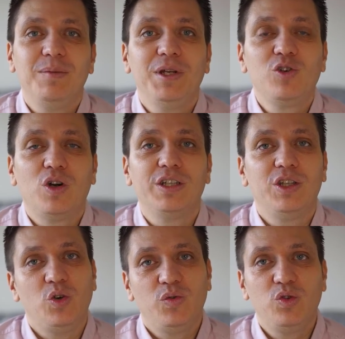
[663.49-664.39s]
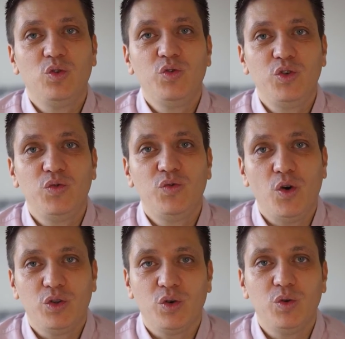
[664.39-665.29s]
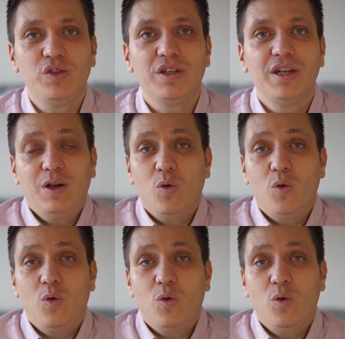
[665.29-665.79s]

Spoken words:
image quality of 2 photos,